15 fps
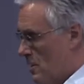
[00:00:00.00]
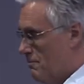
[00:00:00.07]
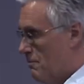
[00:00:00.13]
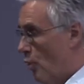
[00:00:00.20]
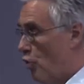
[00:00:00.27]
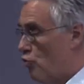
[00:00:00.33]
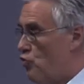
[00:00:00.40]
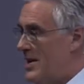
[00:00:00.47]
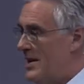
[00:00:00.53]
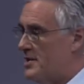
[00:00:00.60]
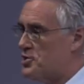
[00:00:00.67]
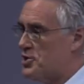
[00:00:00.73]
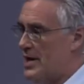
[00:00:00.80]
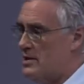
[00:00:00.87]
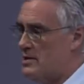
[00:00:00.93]
more real
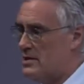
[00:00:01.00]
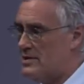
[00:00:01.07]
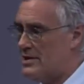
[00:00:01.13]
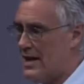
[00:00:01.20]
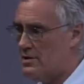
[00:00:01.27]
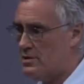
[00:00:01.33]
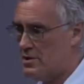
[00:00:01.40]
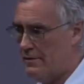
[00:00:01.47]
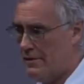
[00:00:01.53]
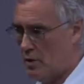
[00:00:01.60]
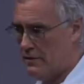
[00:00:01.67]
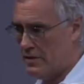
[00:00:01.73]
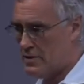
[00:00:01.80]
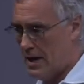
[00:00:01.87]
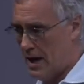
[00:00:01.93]
estate intensive
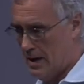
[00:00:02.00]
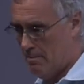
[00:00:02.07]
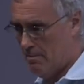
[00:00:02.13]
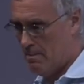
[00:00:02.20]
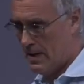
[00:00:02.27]
over time.